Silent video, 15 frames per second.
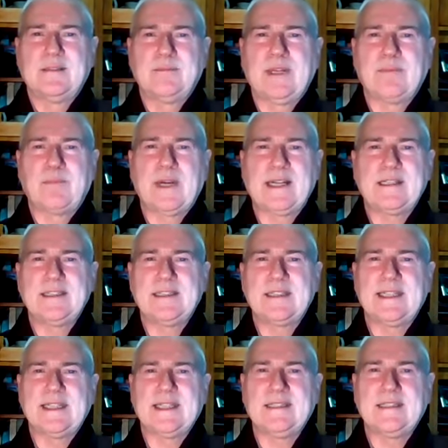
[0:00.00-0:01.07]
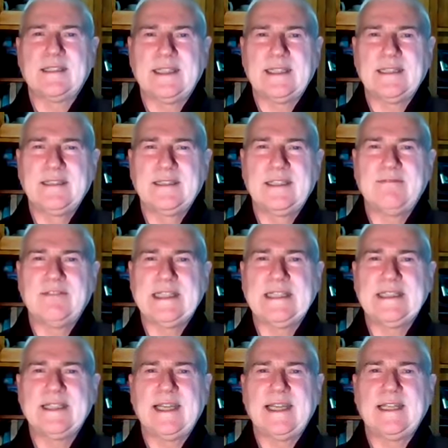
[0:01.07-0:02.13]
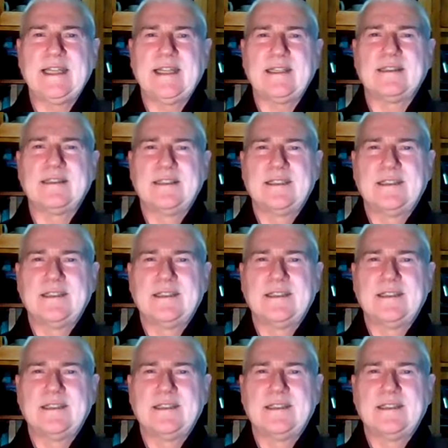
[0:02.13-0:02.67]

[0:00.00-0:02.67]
by practicing the giving-taking